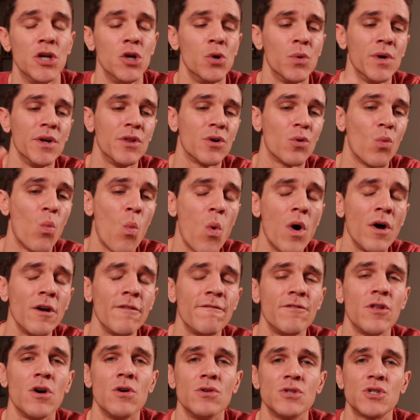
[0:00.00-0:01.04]
You're either one
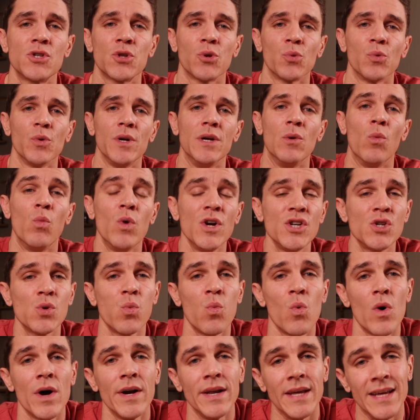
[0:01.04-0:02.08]
of those three. Which
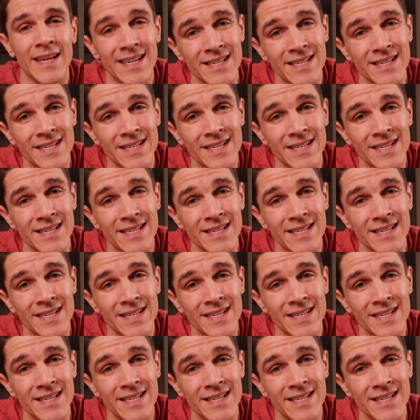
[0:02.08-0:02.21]
one